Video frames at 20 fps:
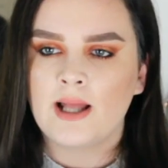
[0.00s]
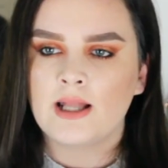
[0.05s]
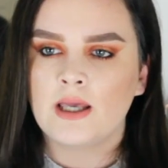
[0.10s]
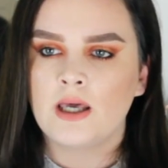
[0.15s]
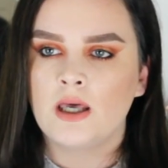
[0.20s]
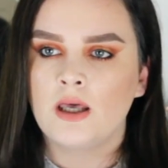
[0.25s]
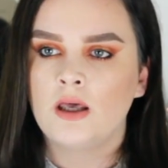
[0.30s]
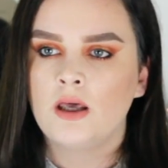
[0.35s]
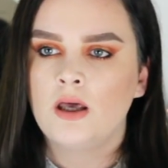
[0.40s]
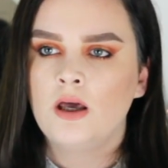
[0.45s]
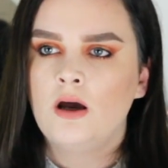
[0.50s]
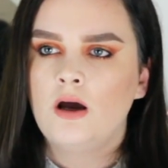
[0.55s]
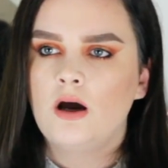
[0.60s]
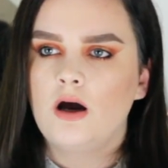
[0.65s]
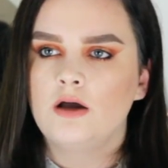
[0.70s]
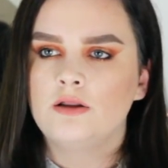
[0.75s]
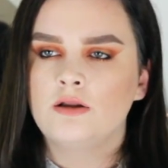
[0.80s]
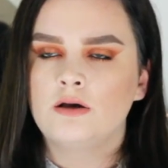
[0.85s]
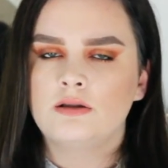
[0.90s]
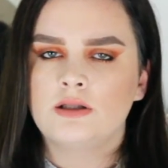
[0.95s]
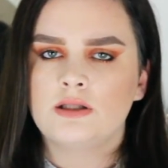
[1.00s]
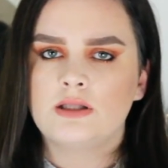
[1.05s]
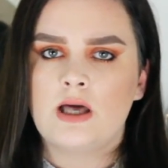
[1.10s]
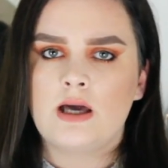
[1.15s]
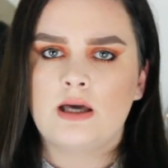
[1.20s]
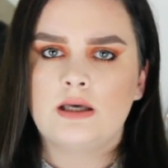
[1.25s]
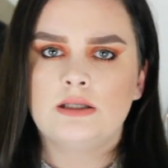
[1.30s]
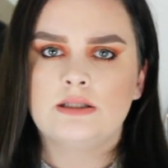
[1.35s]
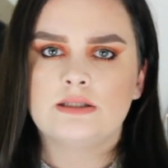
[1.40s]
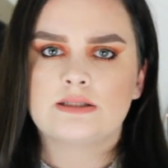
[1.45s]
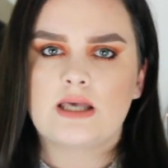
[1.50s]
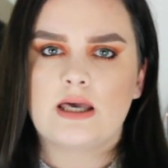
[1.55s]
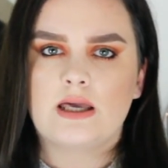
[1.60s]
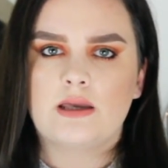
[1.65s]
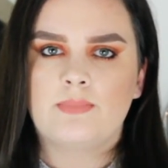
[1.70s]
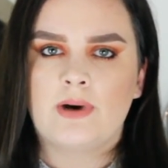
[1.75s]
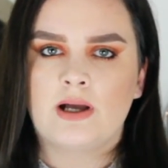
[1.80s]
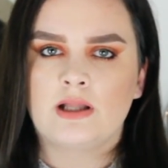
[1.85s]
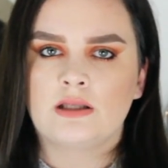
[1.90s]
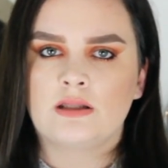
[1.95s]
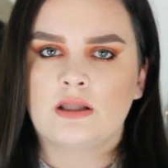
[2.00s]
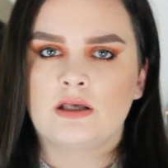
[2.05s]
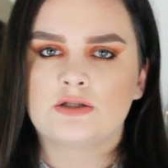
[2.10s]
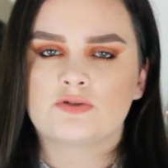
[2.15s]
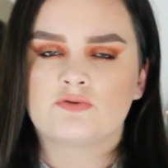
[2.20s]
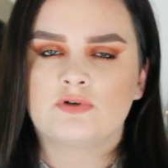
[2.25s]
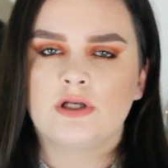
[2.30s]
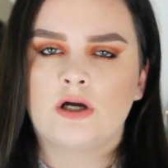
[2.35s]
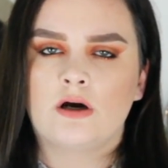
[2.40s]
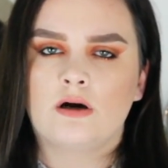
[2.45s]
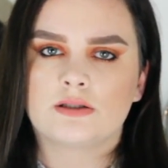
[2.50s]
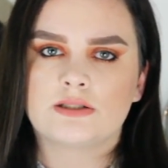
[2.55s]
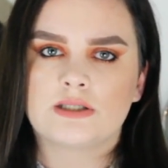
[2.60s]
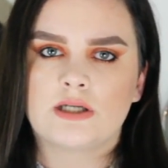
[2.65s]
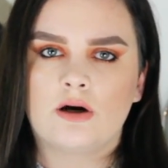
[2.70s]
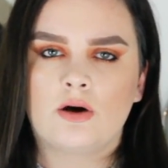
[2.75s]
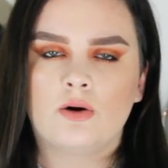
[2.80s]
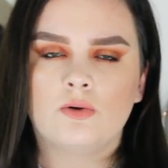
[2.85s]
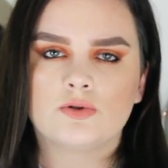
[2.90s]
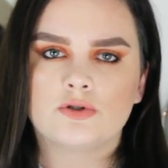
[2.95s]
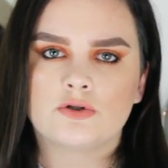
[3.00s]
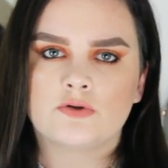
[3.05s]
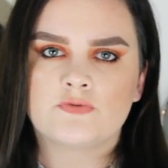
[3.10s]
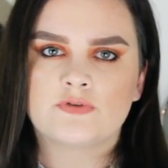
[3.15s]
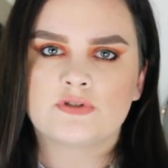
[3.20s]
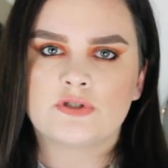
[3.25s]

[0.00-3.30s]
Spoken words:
palette. I know that that is a palette that is really hard to get hold of,